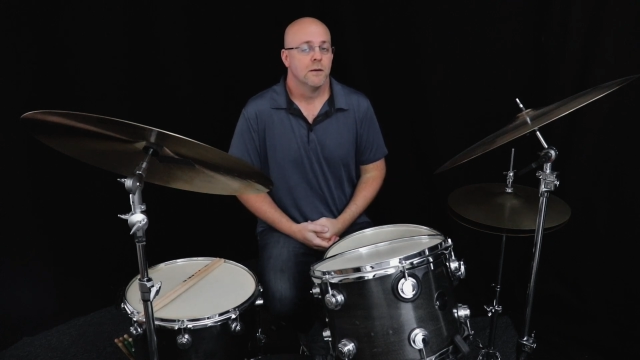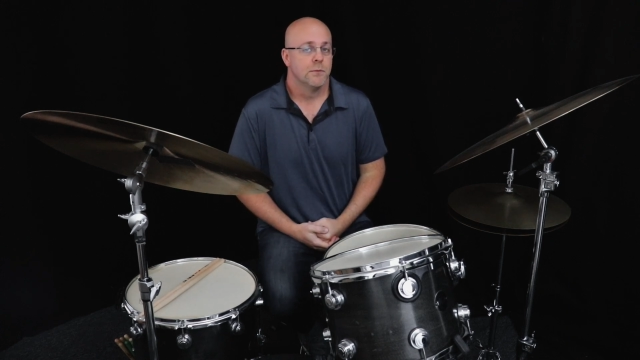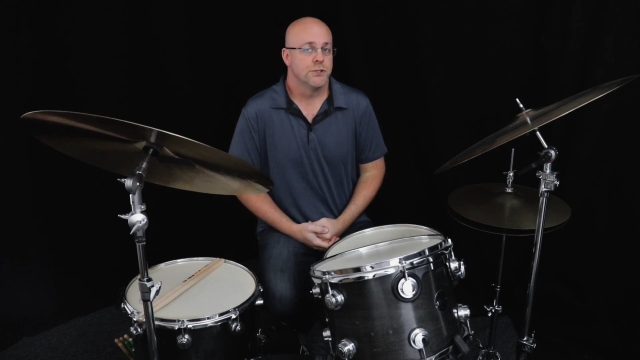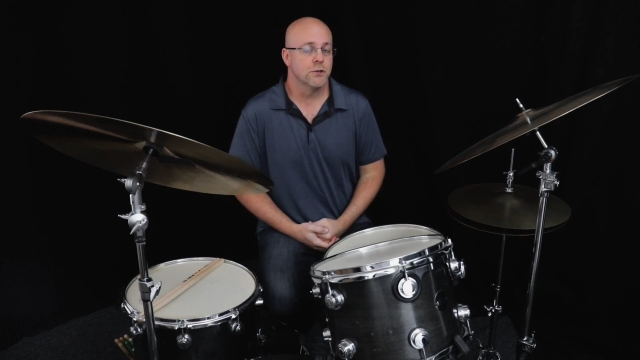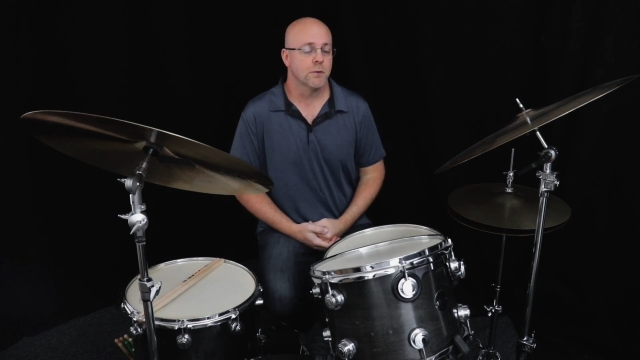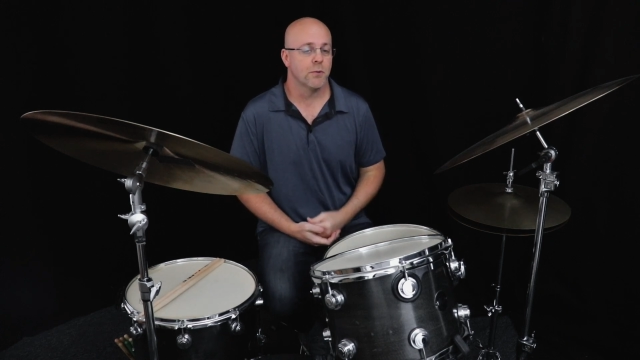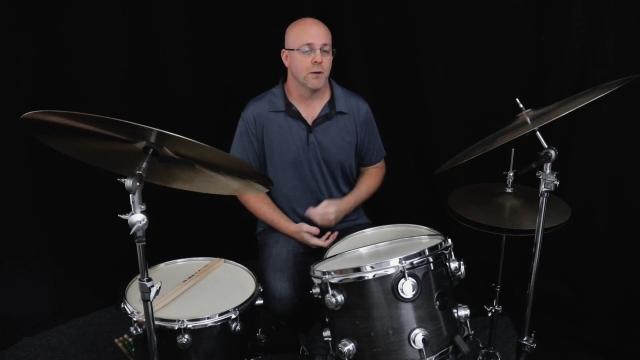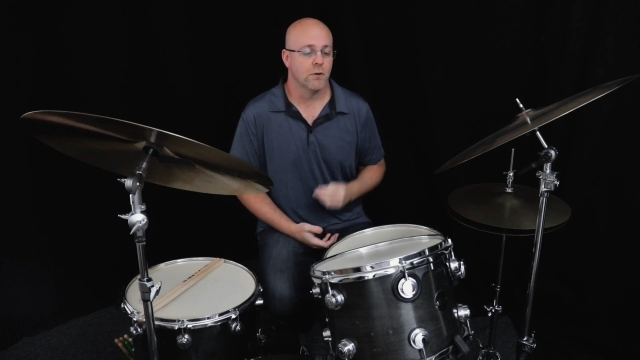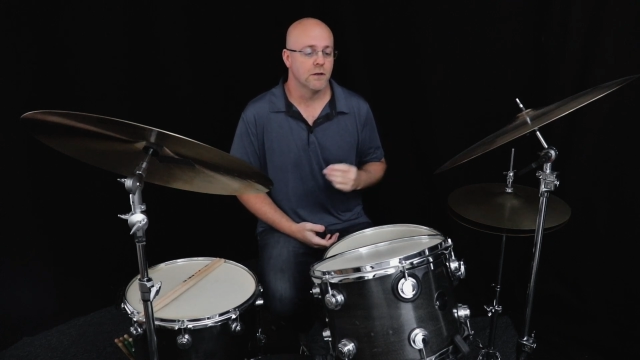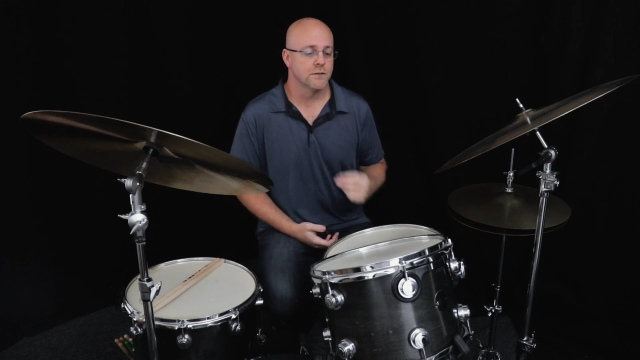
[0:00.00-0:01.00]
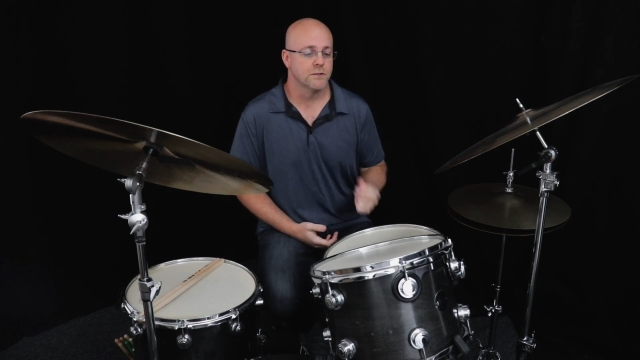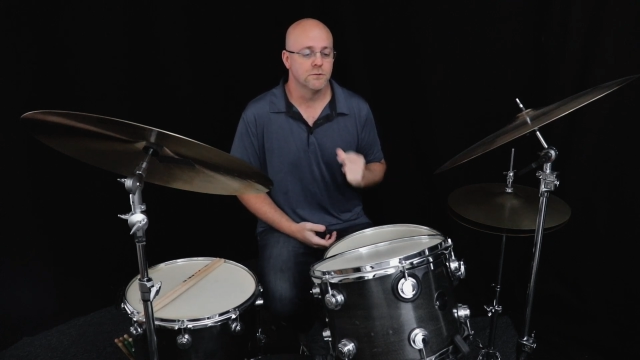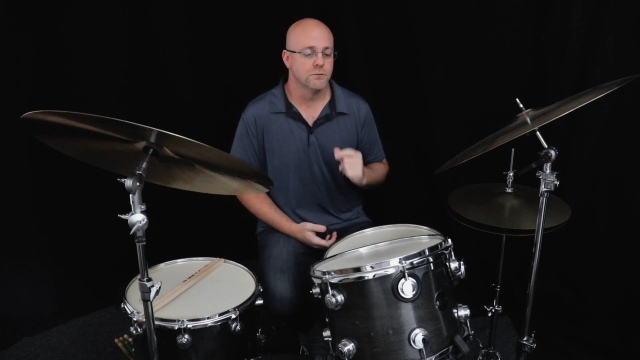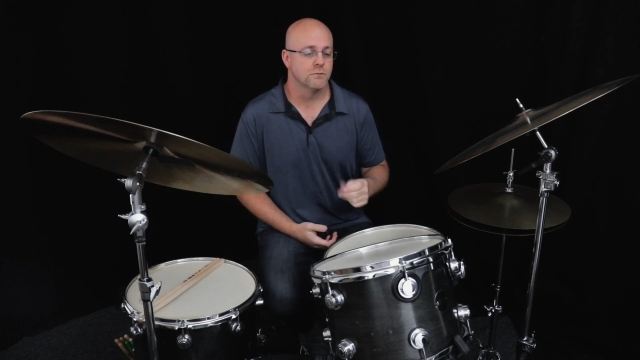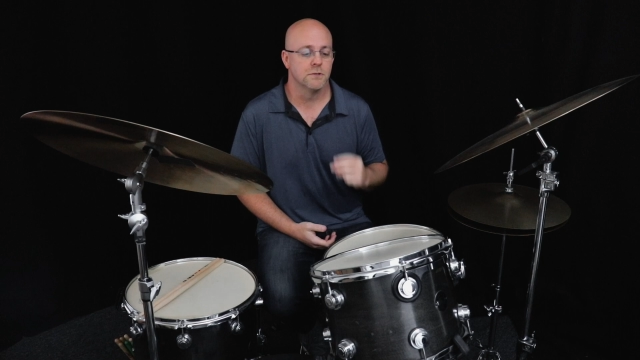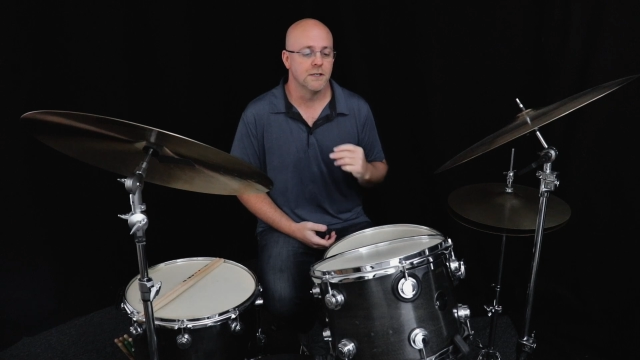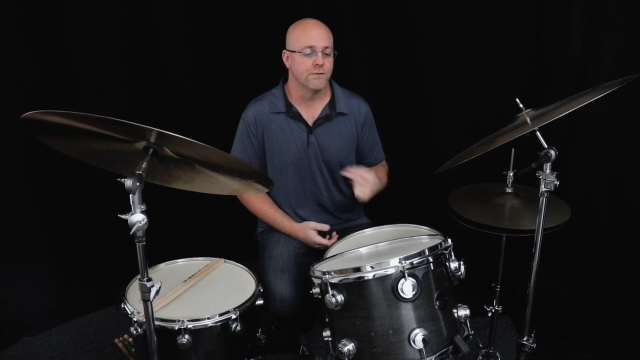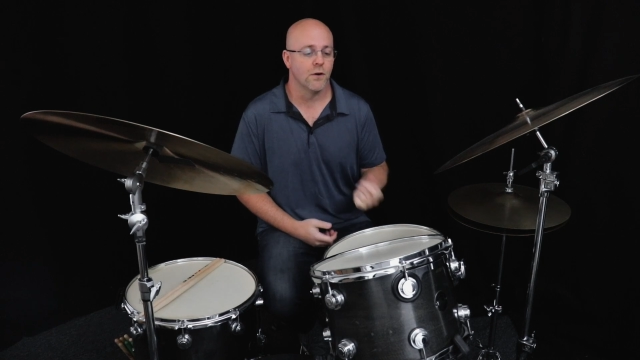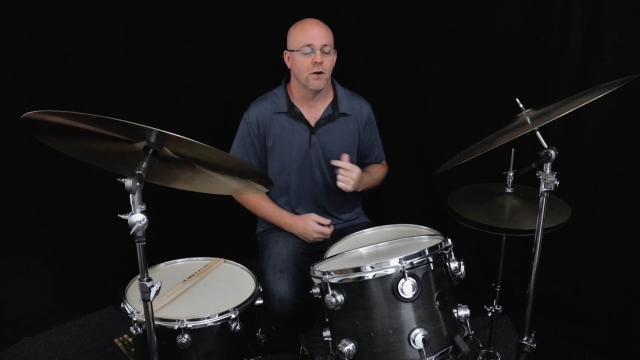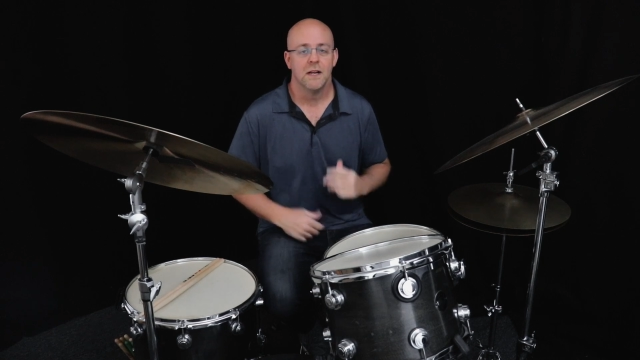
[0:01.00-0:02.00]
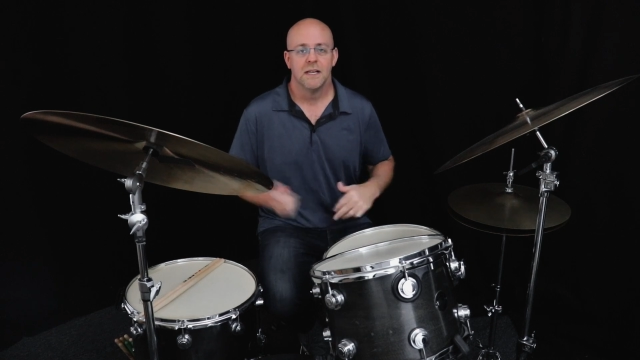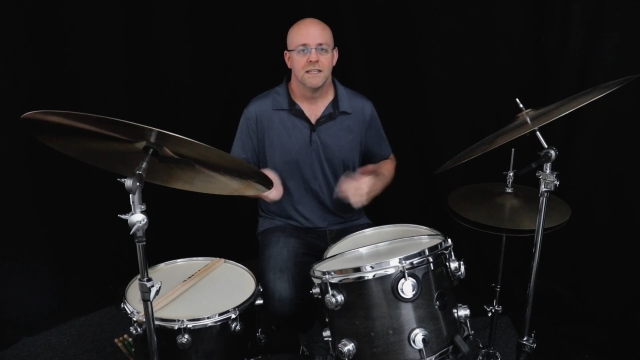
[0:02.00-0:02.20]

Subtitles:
But you can play 1, 2, 3, 4,